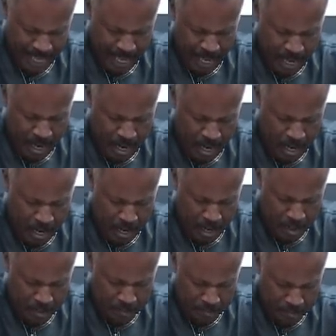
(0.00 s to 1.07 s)

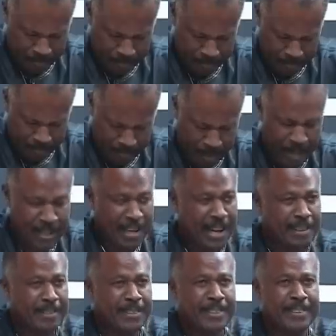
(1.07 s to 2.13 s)
Brian
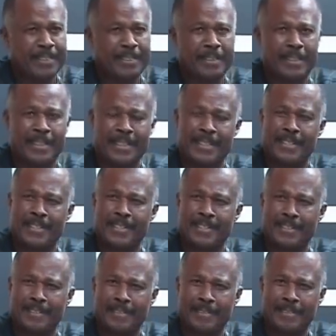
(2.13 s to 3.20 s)
Lara is
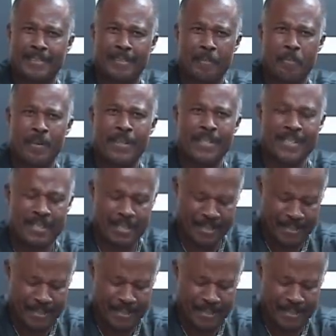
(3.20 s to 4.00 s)
the prince.